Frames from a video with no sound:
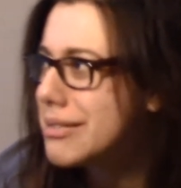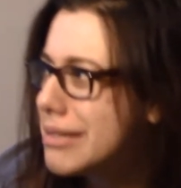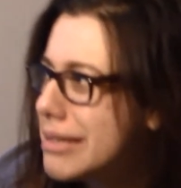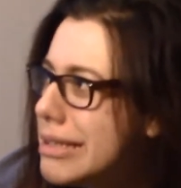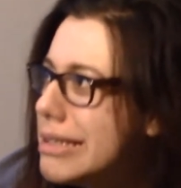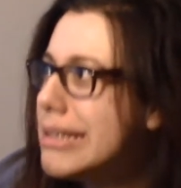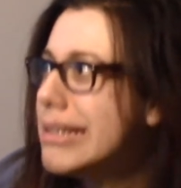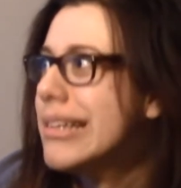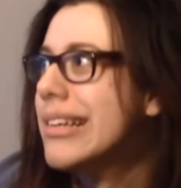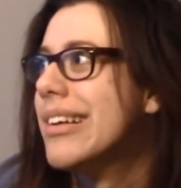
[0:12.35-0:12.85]

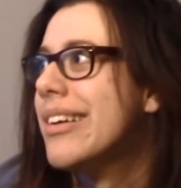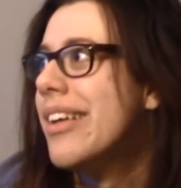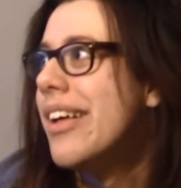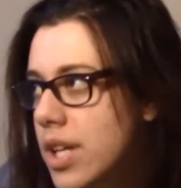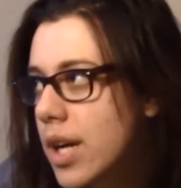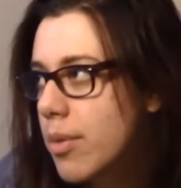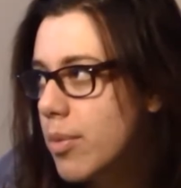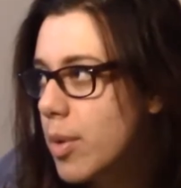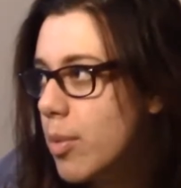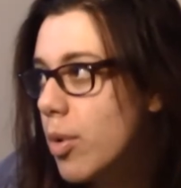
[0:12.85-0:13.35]

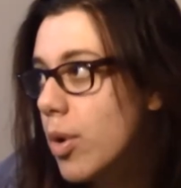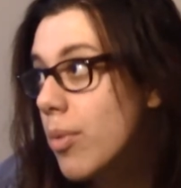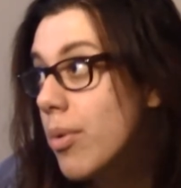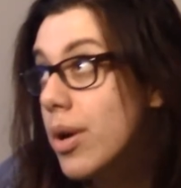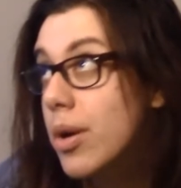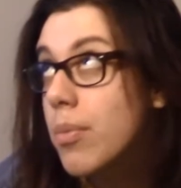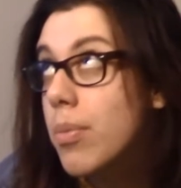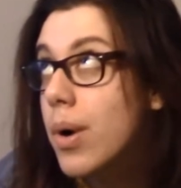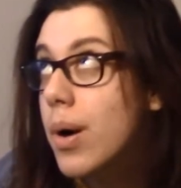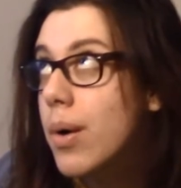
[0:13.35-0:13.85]
Tell me more about
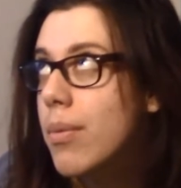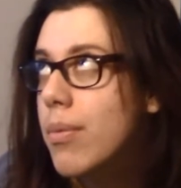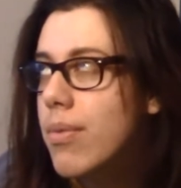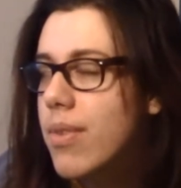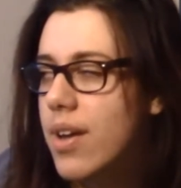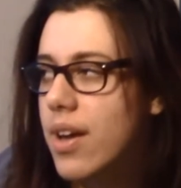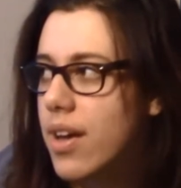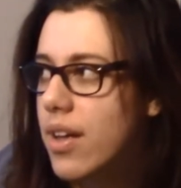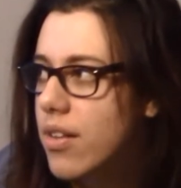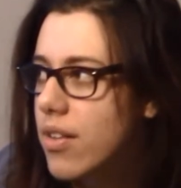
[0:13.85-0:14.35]
your problems,
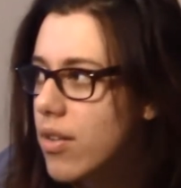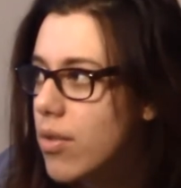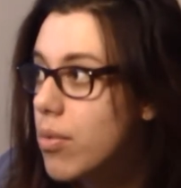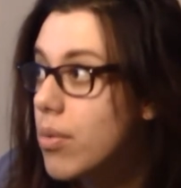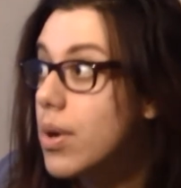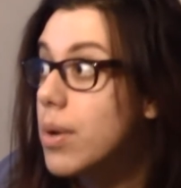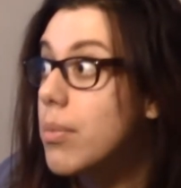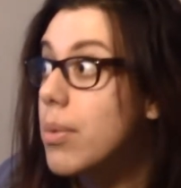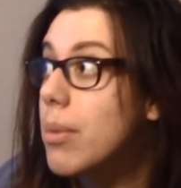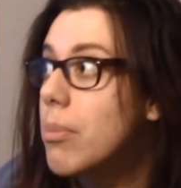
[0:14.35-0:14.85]
I guess. That's what
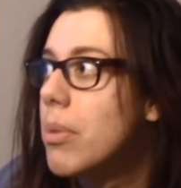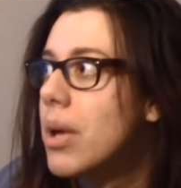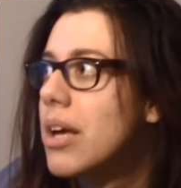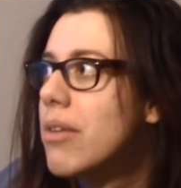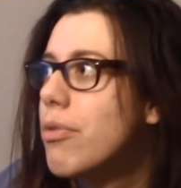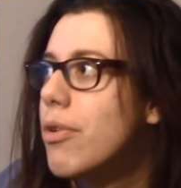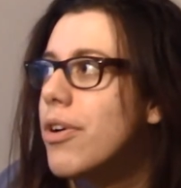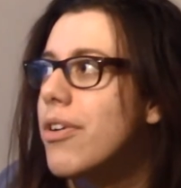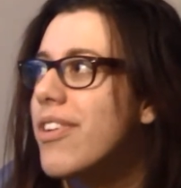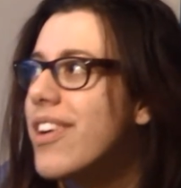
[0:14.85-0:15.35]
I'm being paid
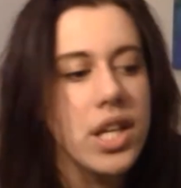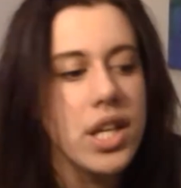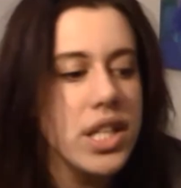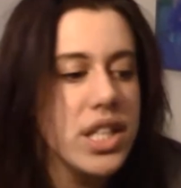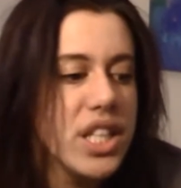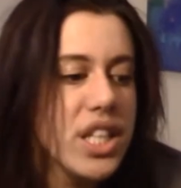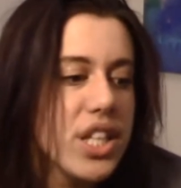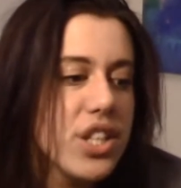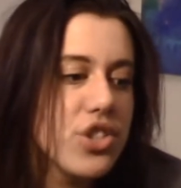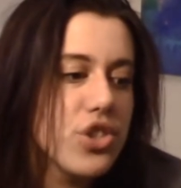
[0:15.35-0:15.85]
for, right?
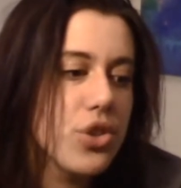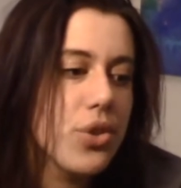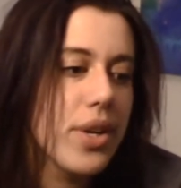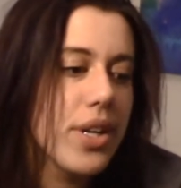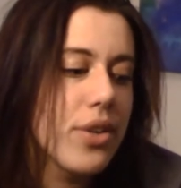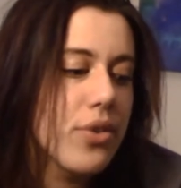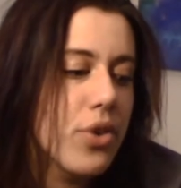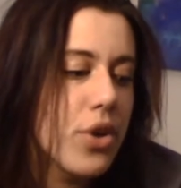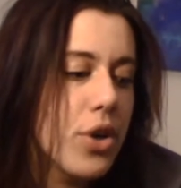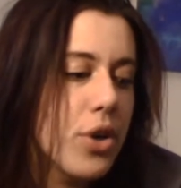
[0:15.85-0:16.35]
Yeah, so I
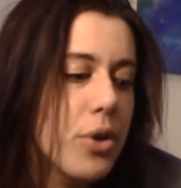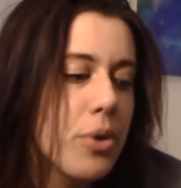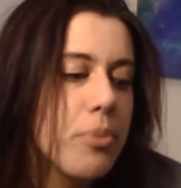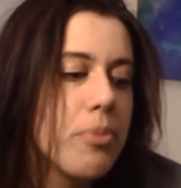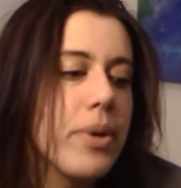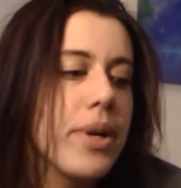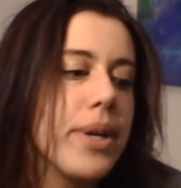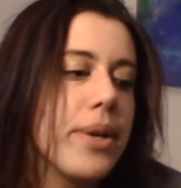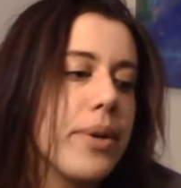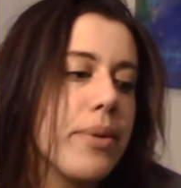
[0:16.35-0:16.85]
don't know.
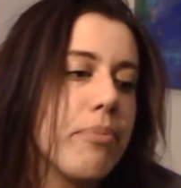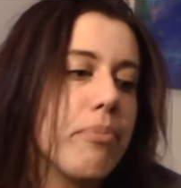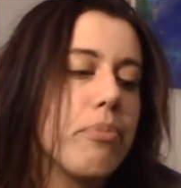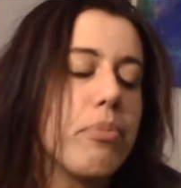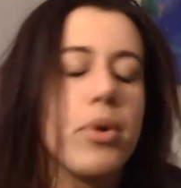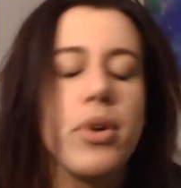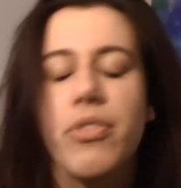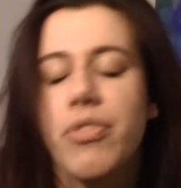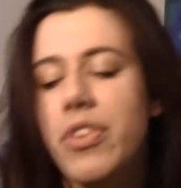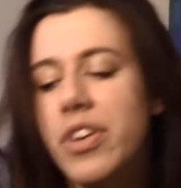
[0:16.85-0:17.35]
My
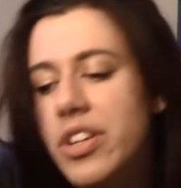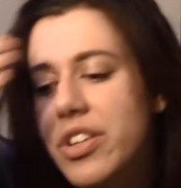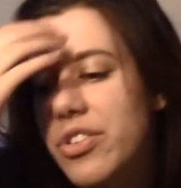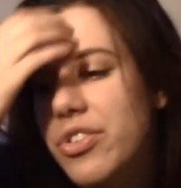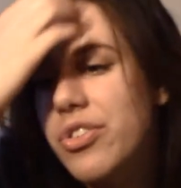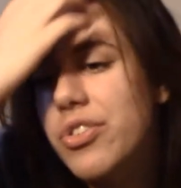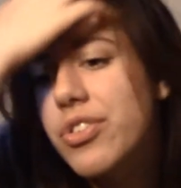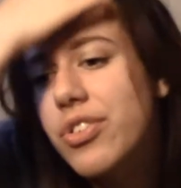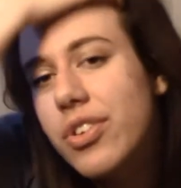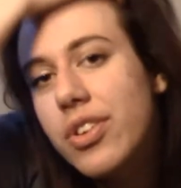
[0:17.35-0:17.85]
boyfriend just
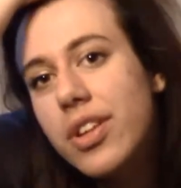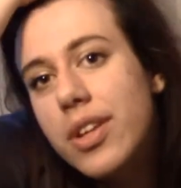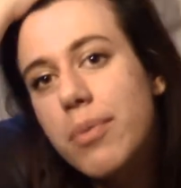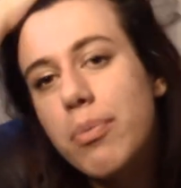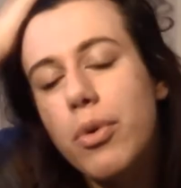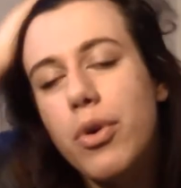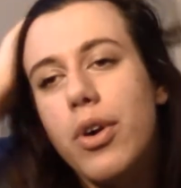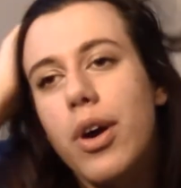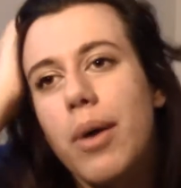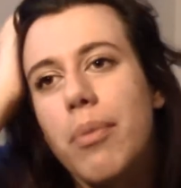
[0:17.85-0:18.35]
recently
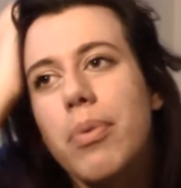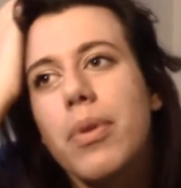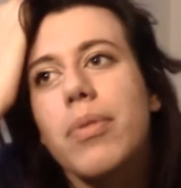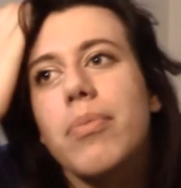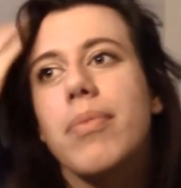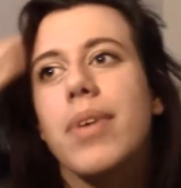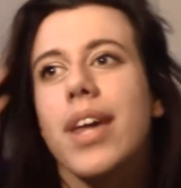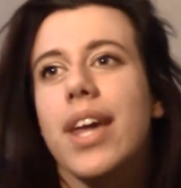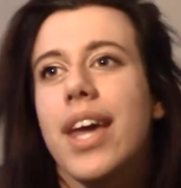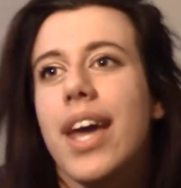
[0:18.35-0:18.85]
broke up with
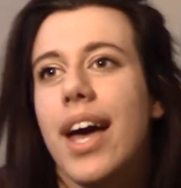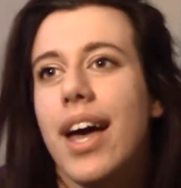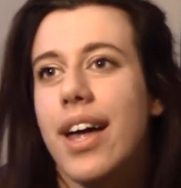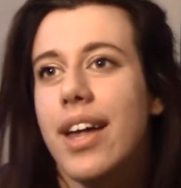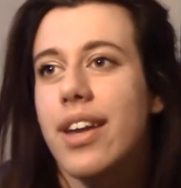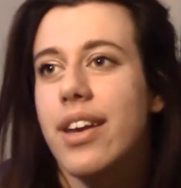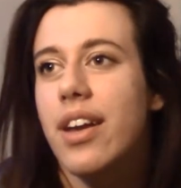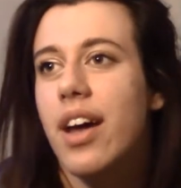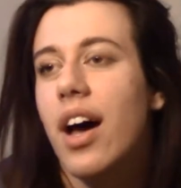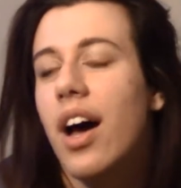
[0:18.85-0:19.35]
me
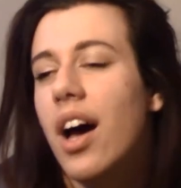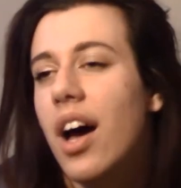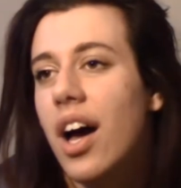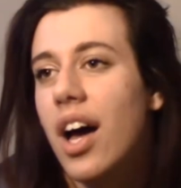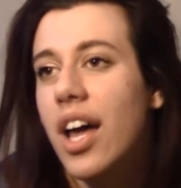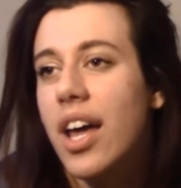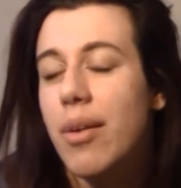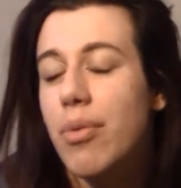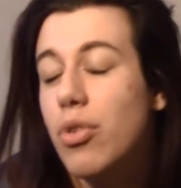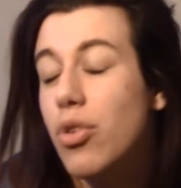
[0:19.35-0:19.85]
and
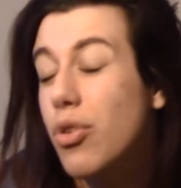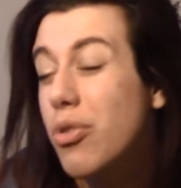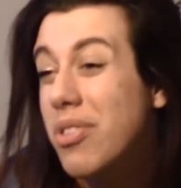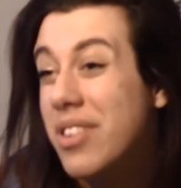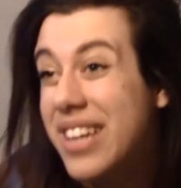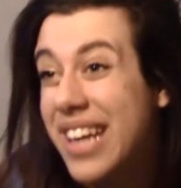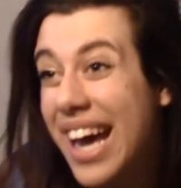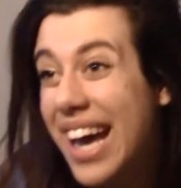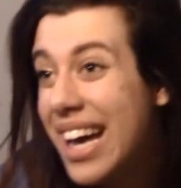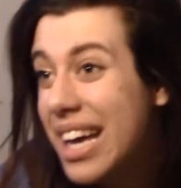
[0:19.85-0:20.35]
it was over
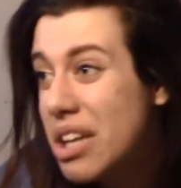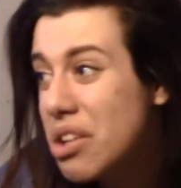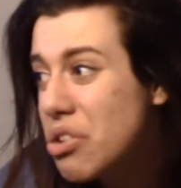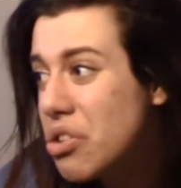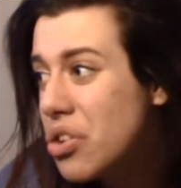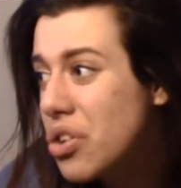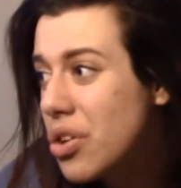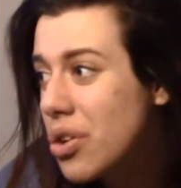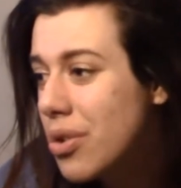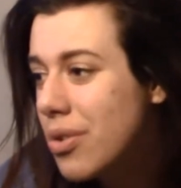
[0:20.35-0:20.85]
text
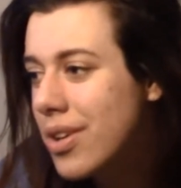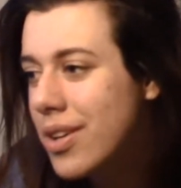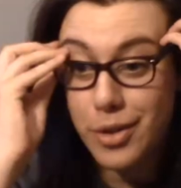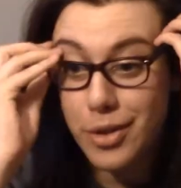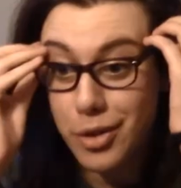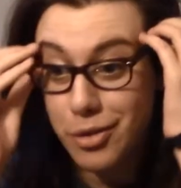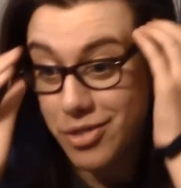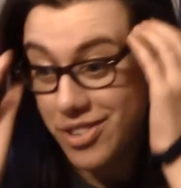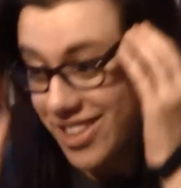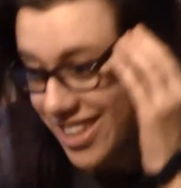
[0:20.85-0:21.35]
too and
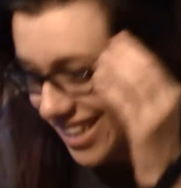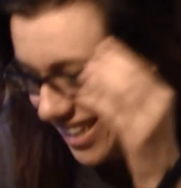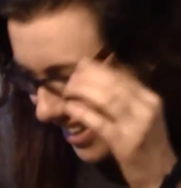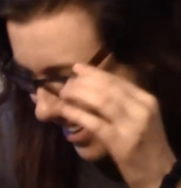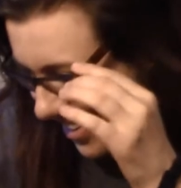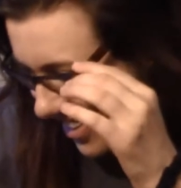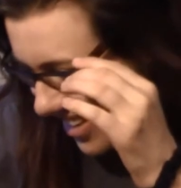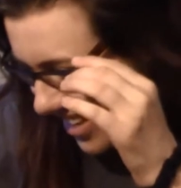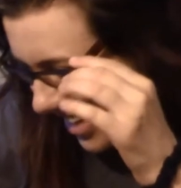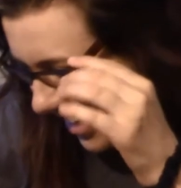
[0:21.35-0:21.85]
over text.